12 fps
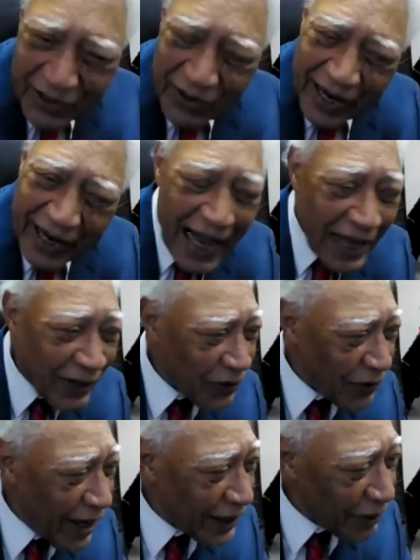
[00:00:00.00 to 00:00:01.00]
you got to
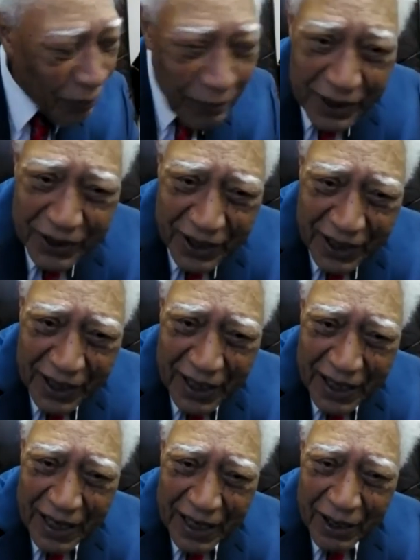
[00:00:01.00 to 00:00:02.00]
drink the whiskey,
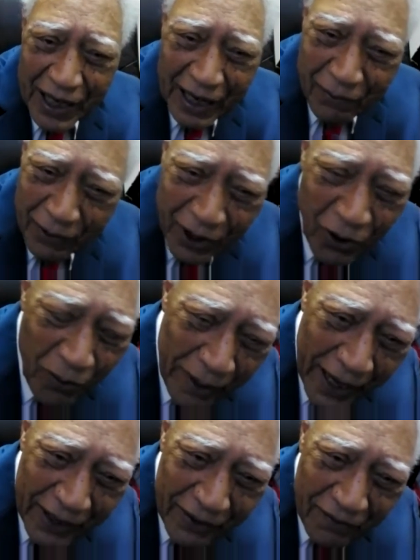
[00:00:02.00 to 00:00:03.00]
and we're gonna
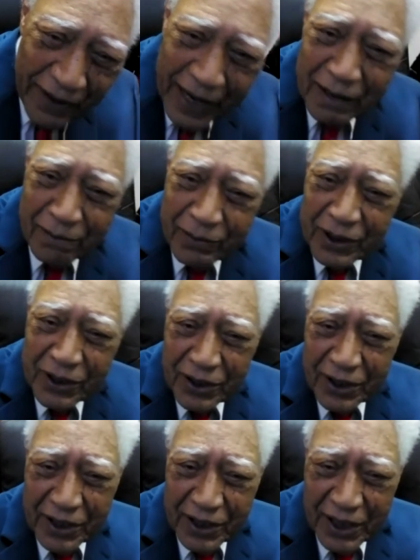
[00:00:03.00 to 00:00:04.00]
make it available to
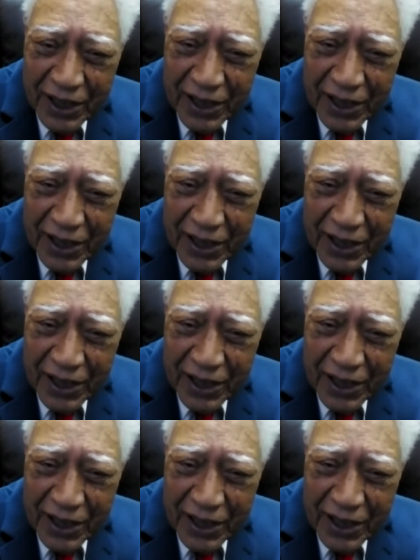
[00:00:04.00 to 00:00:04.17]
you,